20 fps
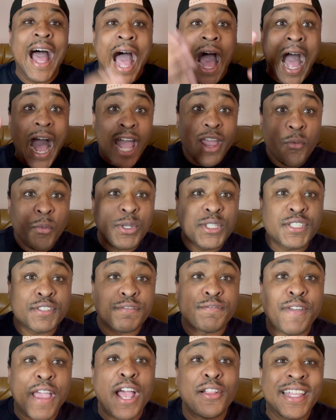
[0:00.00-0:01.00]
I was
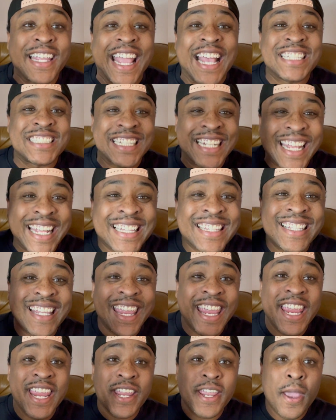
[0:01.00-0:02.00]
failing as an
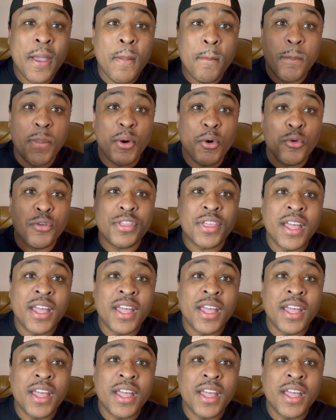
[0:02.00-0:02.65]
antique booth